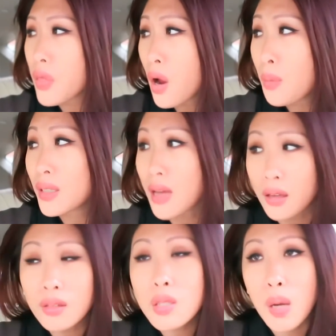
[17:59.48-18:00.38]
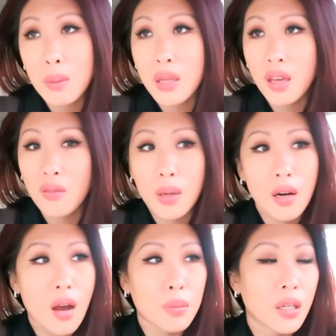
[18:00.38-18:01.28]
there are McDonald's by me that have
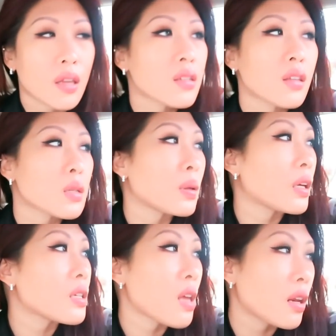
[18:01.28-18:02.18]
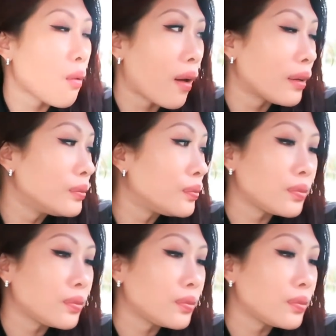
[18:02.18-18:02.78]
better ambiance in this place. Anyway,